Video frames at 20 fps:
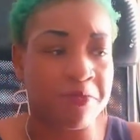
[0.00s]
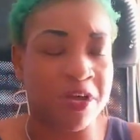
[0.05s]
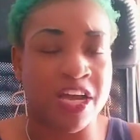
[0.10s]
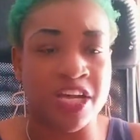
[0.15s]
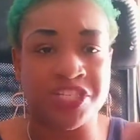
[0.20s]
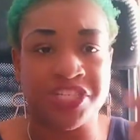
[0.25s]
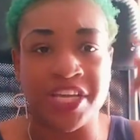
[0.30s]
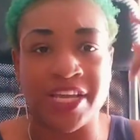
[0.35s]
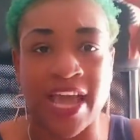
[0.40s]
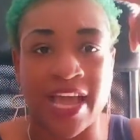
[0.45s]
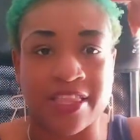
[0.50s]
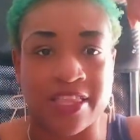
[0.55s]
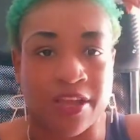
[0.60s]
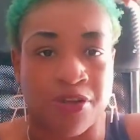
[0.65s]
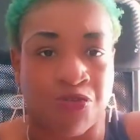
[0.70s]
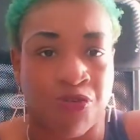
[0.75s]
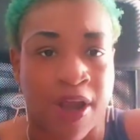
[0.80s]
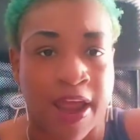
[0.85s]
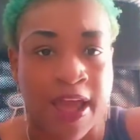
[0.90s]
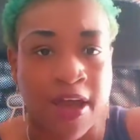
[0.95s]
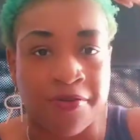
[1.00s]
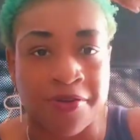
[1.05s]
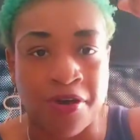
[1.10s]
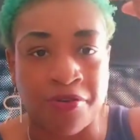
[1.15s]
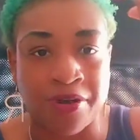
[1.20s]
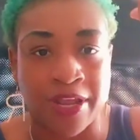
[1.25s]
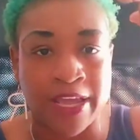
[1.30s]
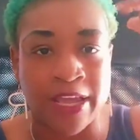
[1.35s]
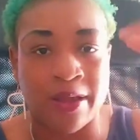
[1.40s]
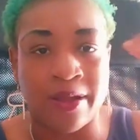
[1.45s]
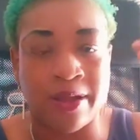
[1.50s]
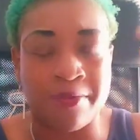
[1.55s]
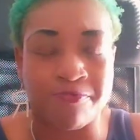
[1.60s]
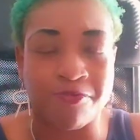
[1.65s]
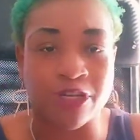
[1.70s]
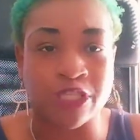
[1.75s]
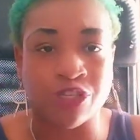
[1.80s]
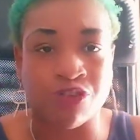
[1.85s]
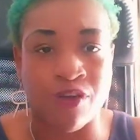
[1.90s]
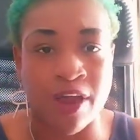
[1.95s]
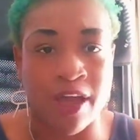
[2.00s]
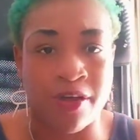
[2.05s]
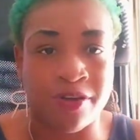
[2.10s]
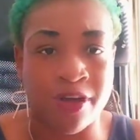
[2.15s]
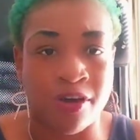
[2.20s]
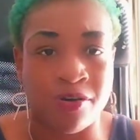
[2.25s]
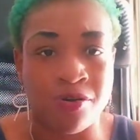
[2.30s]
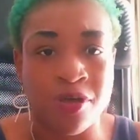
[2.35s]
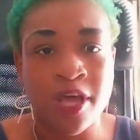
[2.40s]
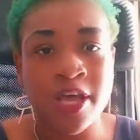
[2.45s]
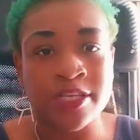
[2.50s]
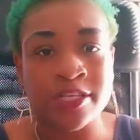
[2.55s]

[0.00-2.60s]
Because she got the crown on, the empress crown on.